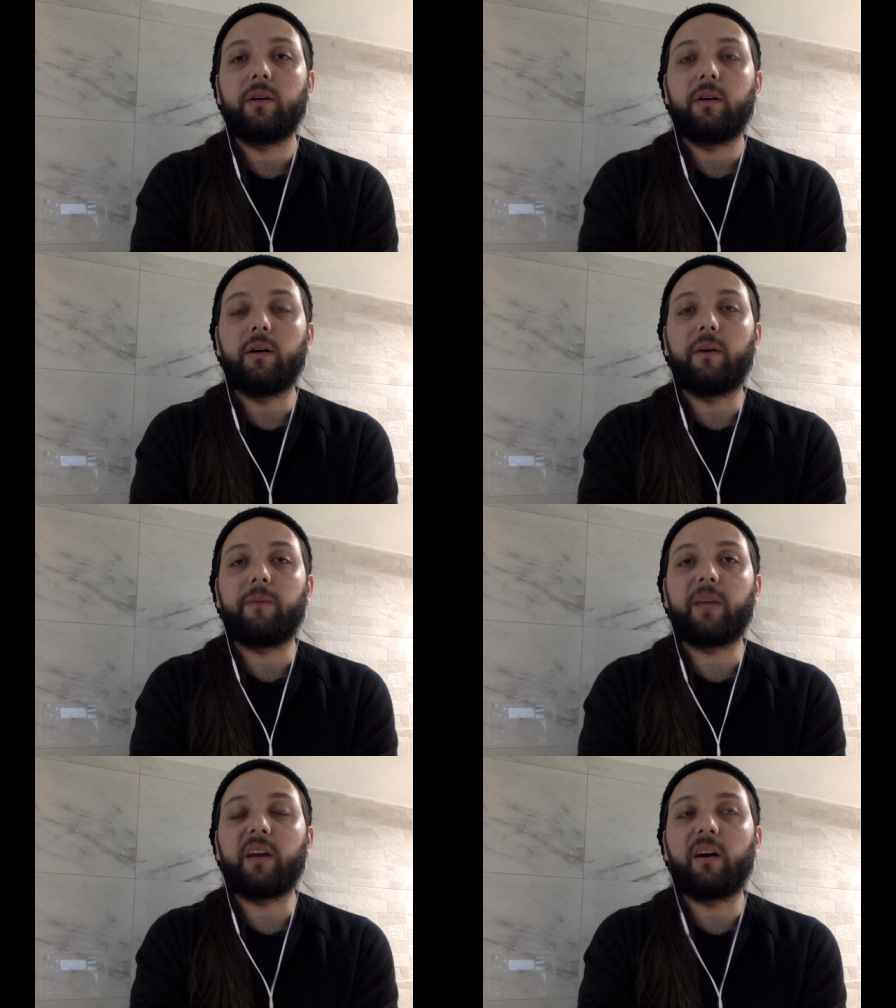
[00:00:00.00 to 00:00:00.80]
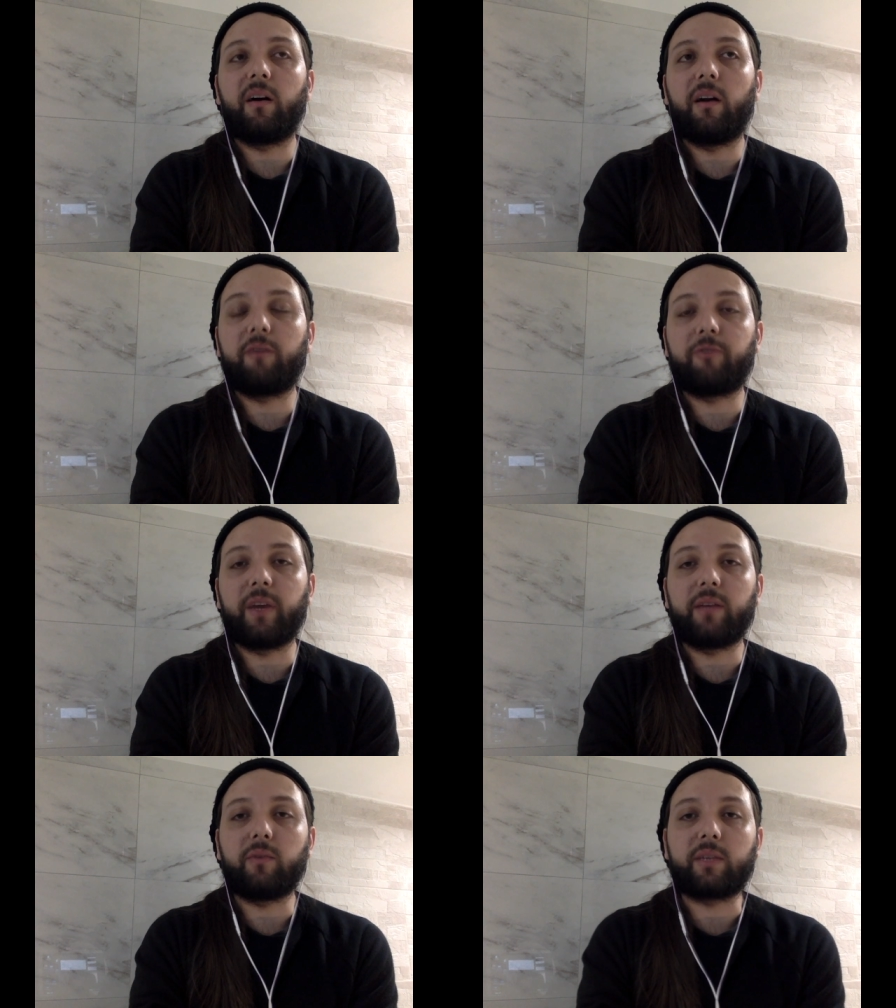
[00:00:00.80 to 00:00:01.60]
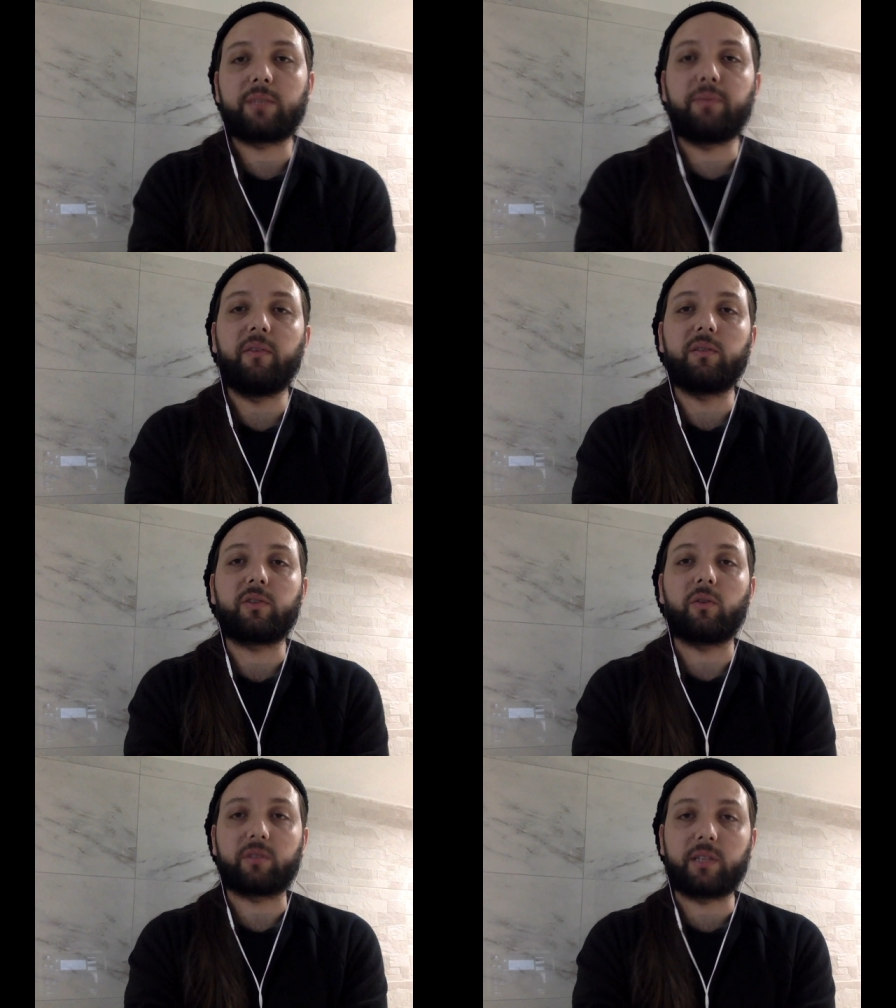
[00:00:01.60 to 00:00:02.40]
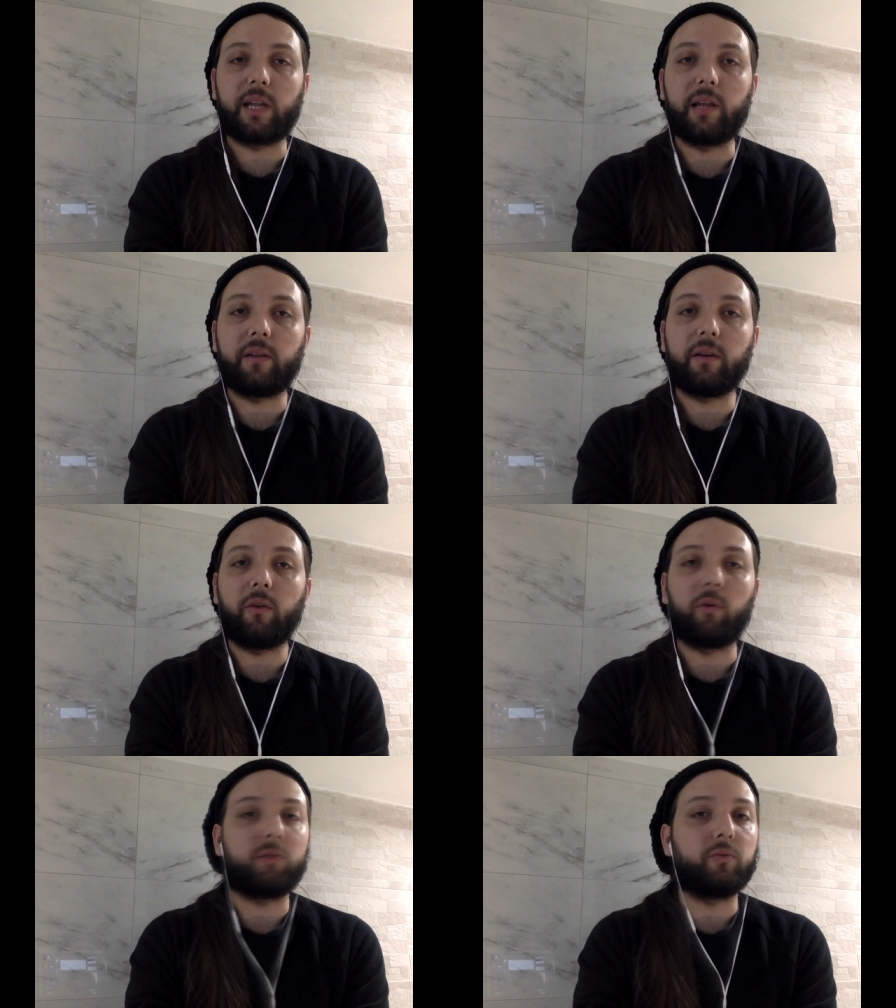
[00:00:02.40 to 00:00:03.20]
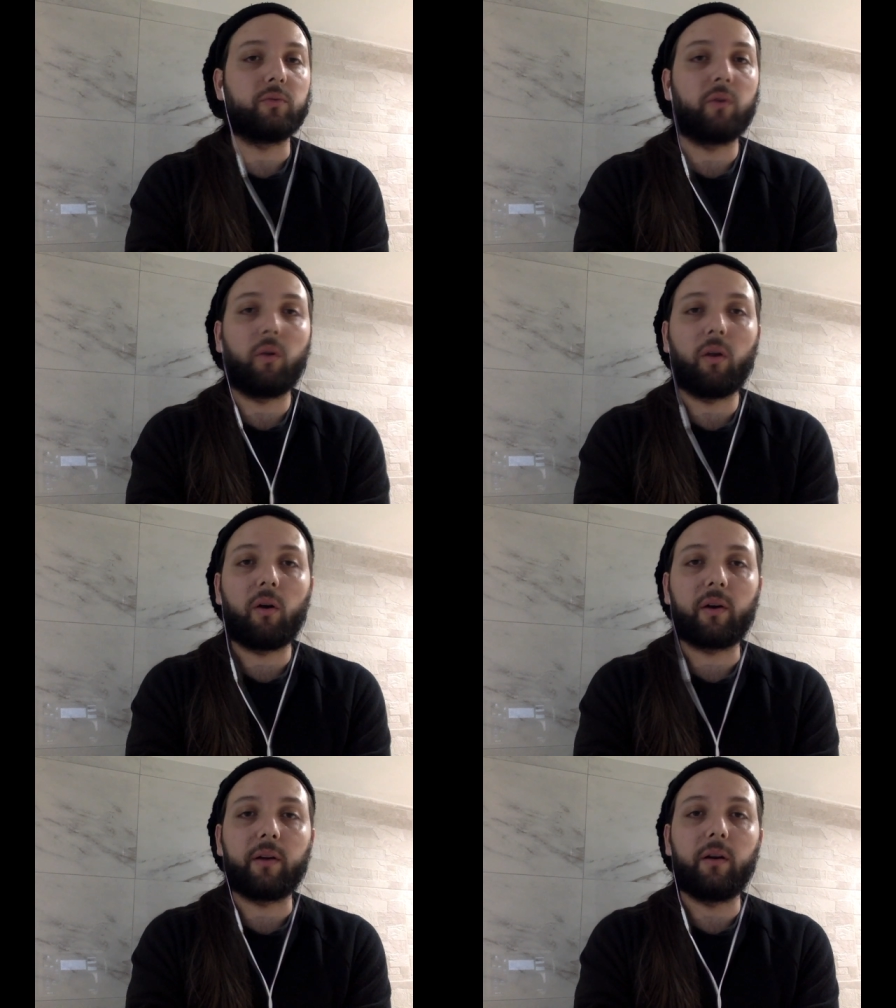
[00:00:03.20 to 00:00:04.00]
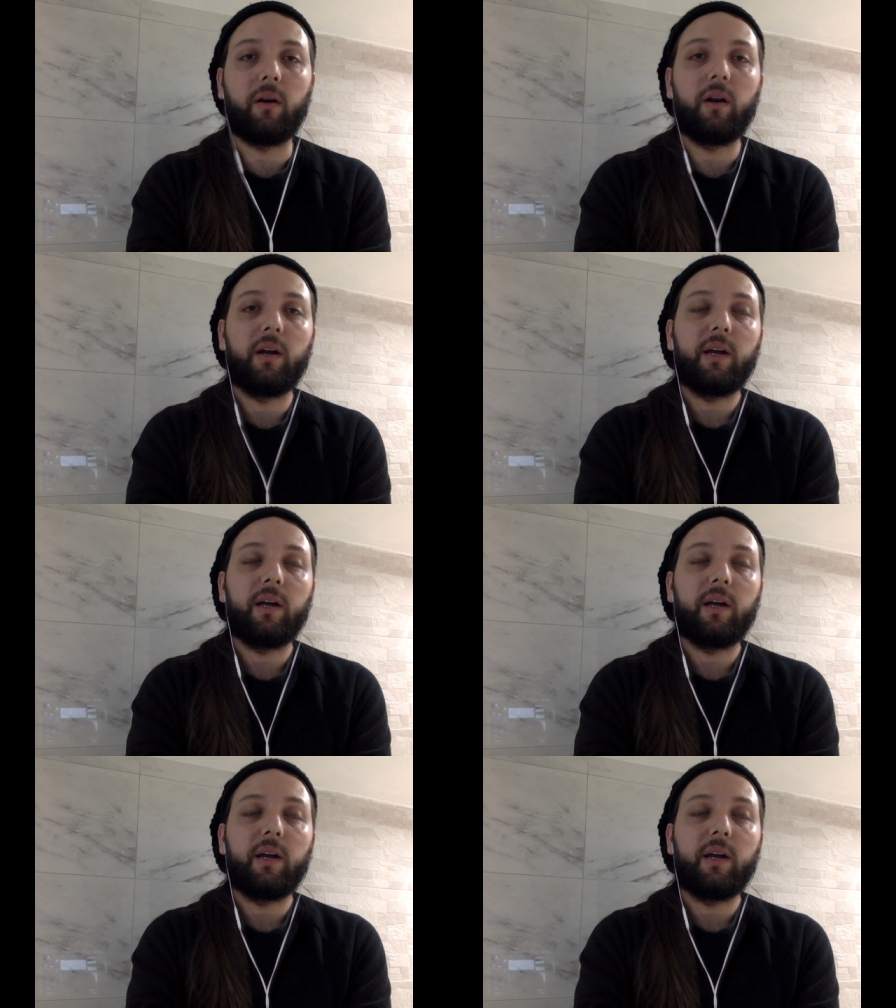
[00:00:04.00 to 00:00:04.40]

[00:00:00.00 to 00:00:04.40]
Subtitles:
they are afraid to experience hostility or to no longer